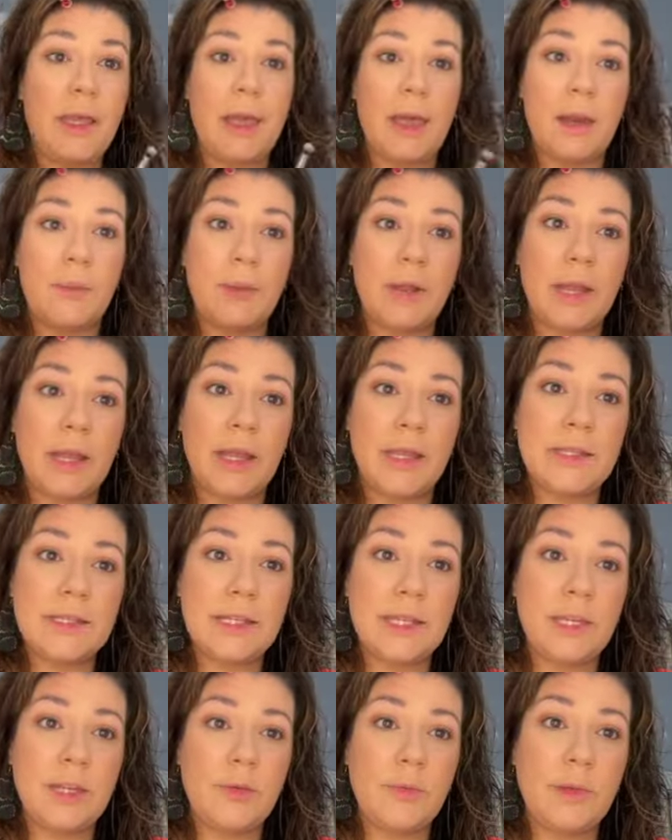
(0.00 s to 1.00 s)
I'm going to
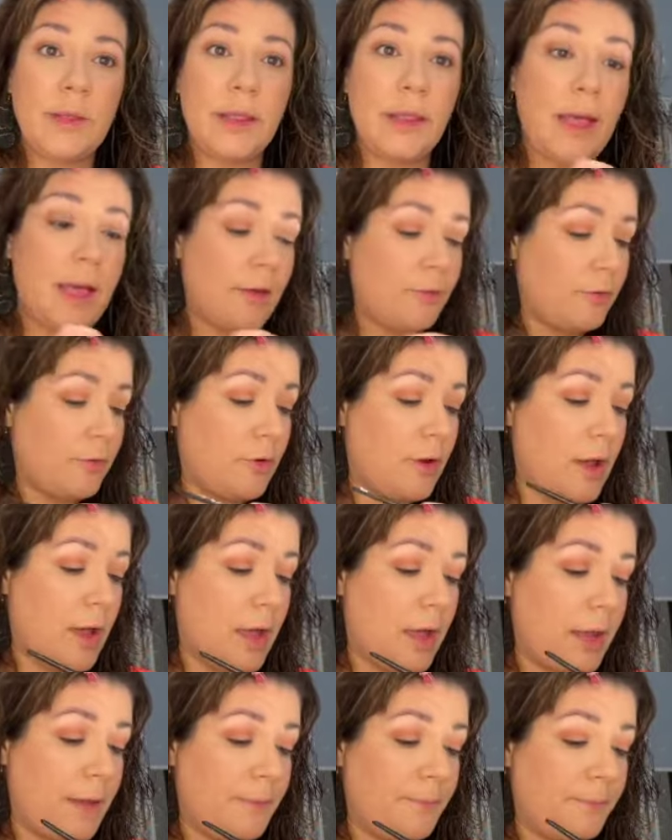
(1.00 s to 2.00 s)
continue with Laugh
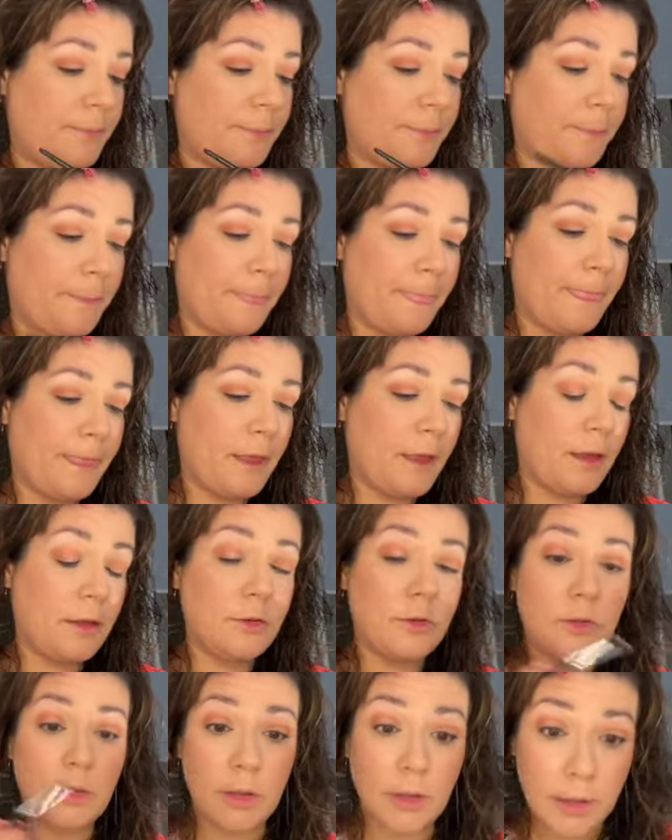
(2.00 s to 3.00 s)
Cry
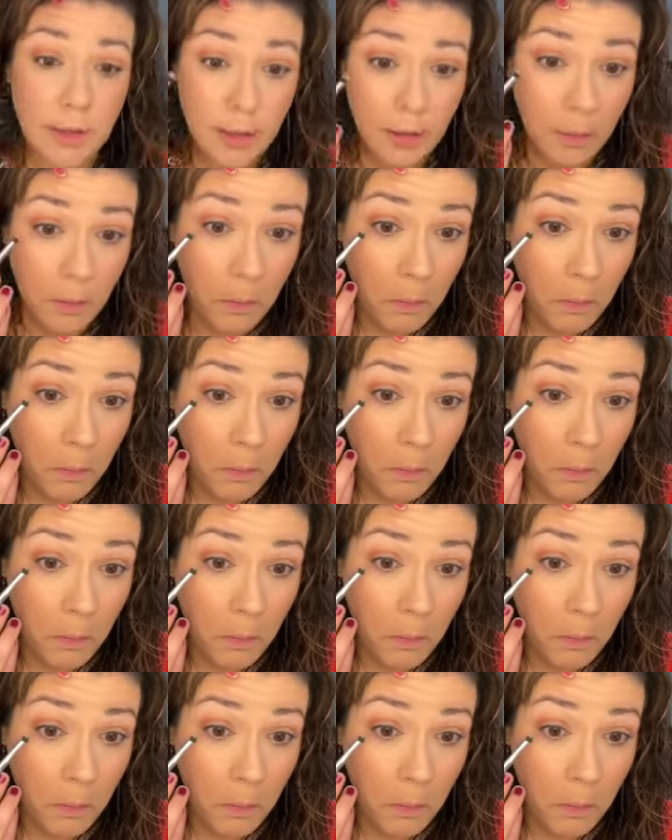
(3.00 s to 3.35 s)
under the lid.